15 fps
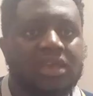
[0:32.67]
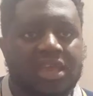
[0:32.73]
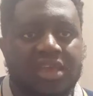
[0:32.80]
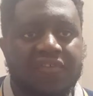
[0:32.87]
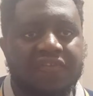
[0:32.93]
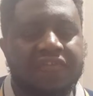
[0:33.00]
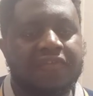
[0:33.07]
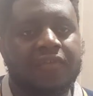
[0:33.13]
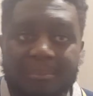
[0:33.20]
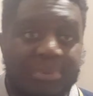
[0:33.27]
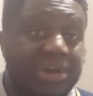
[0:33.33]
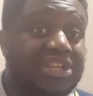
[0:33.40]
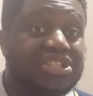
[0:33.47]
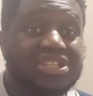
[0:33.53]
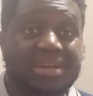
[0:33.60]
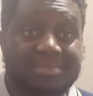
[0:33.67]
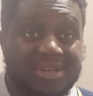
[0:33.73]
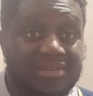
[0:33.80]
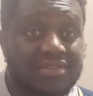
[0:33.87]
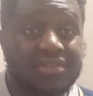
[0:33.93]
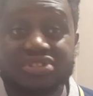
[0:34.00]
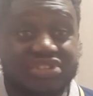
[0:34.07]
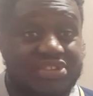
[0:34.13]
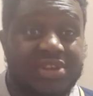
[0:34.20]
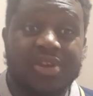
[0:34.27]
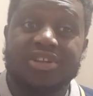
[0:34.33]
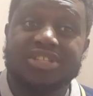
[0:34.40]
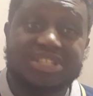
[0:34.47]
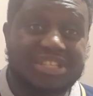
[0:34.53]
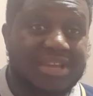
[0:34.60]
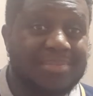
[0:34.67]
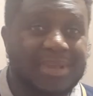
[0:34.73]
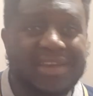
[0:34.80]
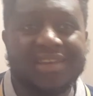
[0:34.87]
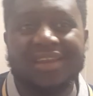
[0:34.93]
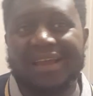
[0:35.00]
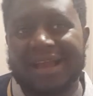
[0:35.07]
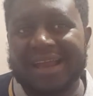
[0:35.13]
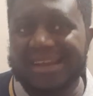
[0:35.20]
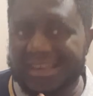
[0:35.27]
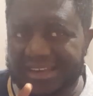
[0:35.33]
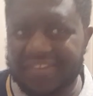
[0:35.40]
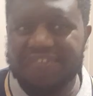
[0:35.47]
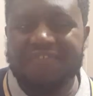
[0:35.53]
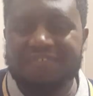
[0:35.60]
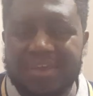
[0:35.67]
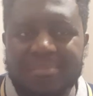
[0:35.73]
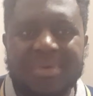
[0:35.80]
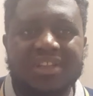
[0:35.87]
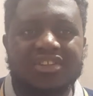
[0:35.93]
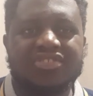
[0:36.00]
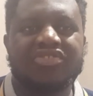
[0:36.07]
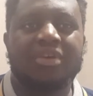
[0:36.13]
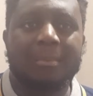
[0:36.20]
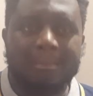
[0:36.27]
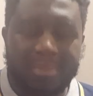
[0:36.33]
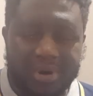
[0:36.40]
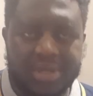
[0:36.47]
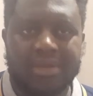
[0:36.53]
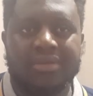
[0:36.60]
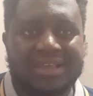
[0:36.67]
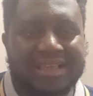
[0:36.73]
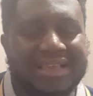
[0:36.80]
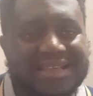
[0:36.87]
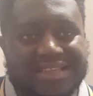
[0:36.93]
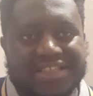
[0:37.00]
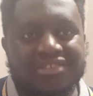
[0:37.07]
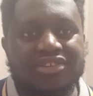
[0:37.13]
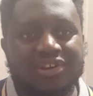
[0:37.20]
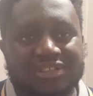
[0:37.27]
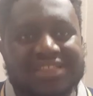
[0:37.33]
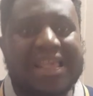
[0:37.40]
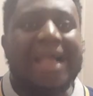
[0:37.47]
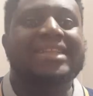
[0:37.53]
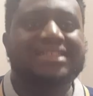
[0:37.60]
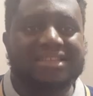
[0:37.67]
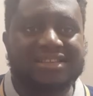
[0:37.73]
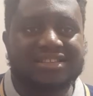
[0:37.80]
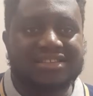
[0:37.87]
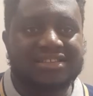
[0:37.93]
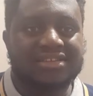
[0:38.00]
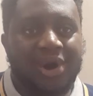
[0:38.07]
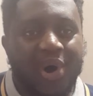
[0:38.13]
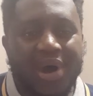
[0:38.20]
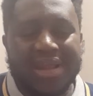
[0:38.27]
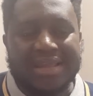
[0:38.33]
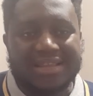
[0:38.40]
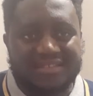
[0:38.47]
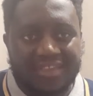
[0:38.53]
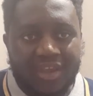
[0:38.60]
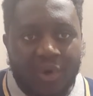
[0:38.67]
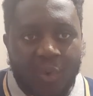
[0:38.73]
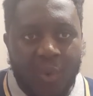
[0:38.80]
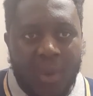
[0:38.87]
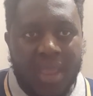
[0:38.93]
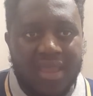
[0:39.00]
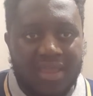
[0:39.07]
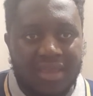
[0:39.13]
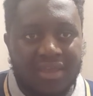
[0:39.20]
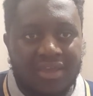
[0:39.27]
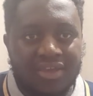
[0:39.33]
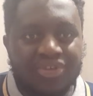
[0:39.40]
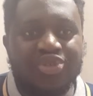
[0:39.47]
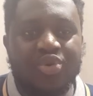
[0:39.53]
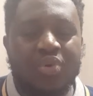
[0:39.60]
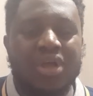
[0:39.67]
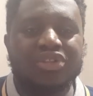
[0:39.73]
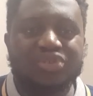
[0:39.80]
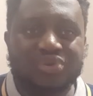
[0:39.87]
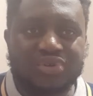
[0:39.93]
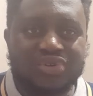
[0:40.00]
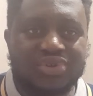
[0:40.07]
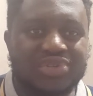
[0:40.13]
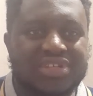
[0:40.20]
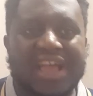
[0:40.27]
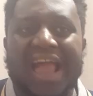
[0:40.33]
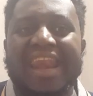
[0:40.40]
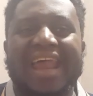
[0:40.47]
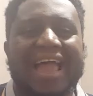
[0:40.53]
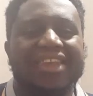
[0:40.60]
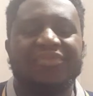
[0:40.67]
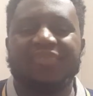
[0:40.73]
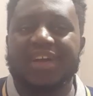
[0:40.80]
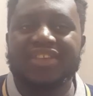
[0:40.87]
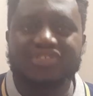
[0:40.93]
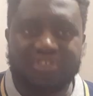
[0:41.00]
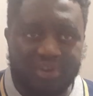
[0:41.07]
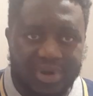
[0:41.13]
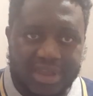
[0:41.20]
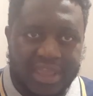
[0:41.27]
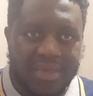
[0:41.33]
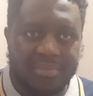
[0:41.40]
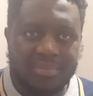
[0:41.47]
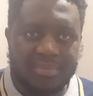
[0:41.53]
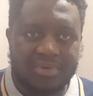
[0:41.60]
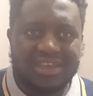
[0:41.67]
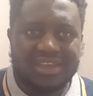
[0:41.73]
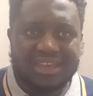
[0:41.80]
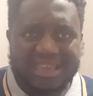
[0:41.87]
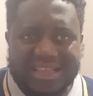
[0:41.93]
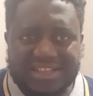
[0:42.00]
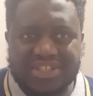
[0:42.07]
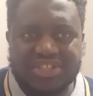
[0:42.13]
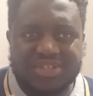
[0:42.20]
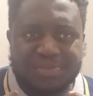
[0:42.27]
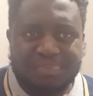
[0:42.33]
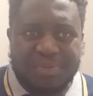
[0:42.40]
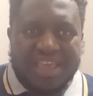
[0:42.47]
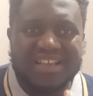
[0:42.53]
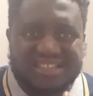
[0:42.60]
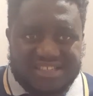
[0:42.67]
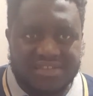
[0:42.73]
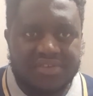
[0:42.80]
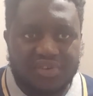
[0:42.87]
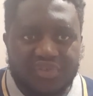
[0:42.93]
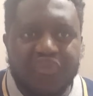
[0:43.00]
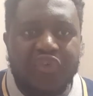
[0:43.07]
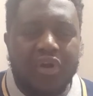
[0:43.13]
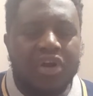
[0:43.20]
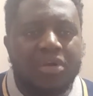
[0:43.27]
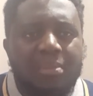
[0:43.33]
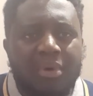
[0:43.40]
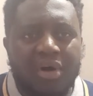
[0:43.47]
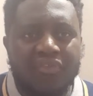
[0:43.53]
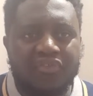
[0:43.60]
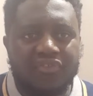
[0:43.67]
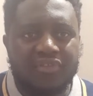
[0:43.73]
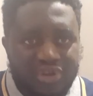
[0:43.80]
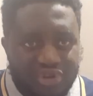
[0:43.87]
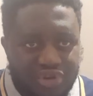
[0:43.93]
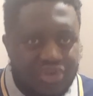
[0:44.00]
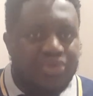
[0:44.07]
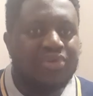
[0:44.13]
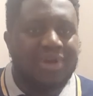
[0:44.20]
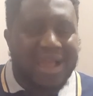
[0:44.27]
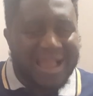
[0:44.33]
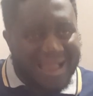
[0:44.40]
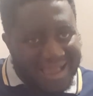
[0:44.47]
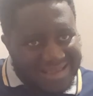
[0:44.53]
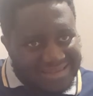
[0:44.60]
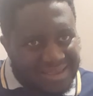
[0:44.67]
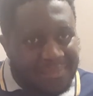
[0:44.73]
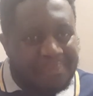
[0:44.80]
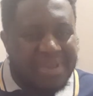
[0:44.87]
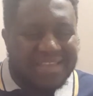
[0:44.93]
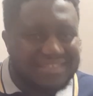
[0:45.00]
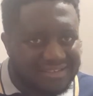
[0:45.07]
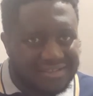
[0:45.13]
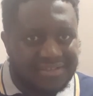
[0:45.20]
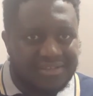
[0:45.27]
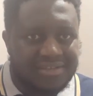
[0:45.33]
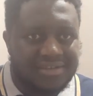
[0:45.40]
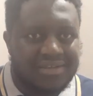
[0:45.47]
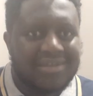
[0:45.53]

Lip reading: If body shaming, slut shaming, and defaming somebody is your tactics or is a way you want to use and advance your game, it speaks volume of you as a person,